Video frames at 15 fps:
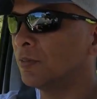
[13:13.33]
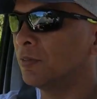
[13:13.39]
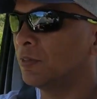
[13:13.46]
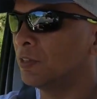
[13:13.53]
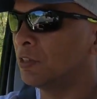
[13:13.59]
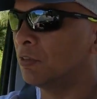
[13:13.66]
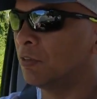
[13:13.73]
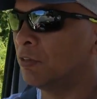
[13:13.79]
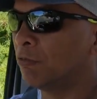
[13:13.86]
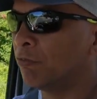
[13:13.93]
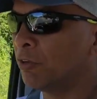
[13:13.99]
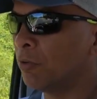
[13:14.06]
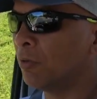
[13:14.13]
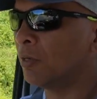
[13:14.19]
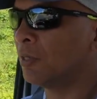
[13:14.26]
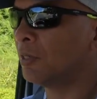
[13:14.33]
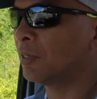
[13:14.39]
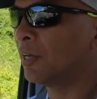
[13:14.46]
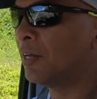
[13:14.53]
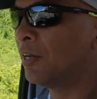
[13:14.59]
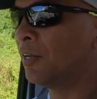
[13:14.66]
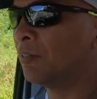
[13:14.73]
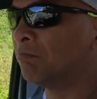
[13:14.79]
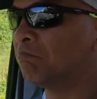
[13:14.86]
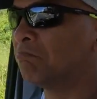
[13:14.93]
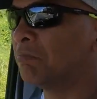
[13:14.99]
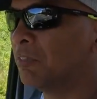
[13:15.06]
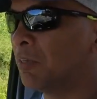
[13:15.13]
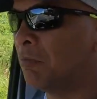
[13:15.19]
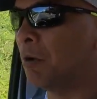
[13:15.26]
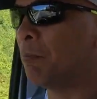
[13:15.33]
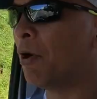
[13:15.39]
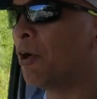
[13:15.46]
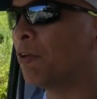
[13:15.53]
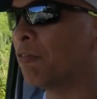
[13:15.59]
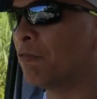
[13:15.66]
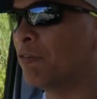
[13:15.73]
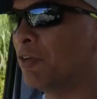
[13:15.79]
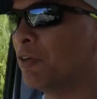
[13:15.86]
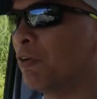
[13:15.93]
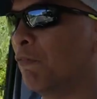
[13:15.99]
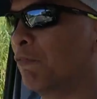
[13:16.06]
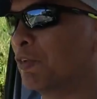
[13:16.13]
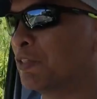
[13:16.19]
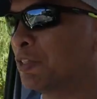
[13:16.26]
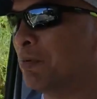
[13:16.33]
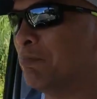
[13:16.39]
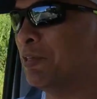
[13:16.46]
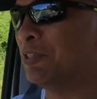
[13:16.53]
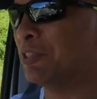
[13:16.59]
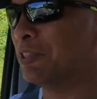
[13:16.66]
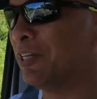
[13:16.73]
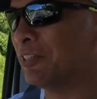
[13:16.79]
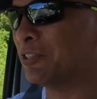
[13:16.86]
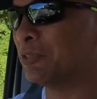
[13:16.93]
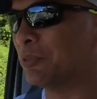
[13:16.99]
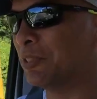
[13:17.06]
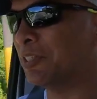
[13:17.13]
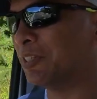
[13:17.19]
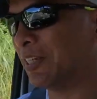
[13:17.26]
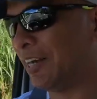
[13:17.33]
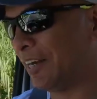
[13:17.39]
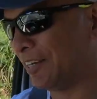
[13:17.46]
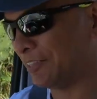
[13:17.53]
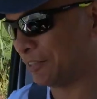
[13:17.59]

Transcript: You feel kind of like I'm a part of the vehicle for some reason, not so detached,